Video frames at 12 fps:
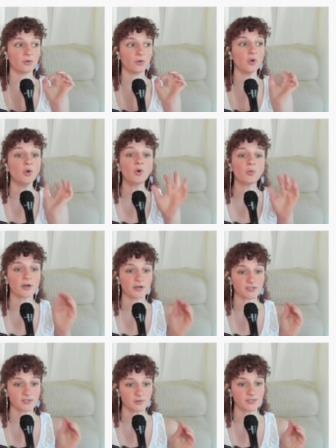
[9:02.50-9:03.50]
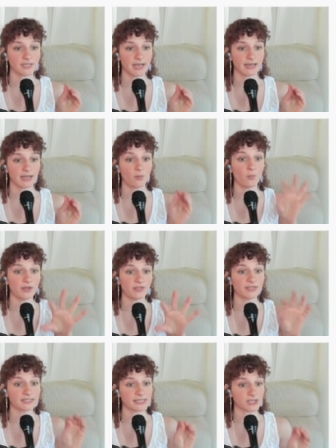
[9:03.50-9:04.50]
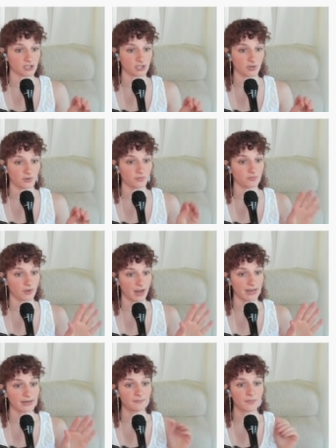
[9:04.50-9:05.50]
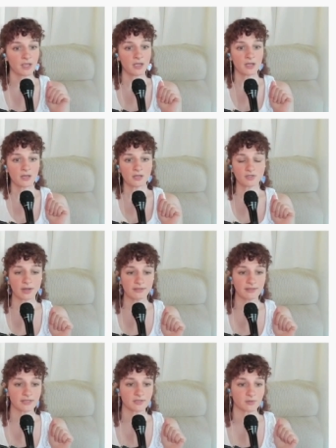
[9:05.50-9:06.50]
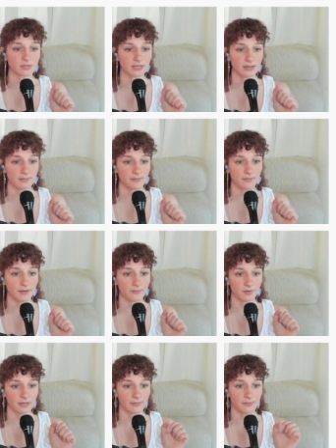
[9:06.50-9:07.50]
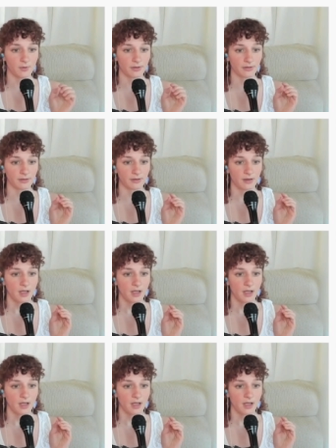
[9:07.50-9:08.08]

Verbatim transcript: who we're associating with this issue, right? So I think that's really, really important.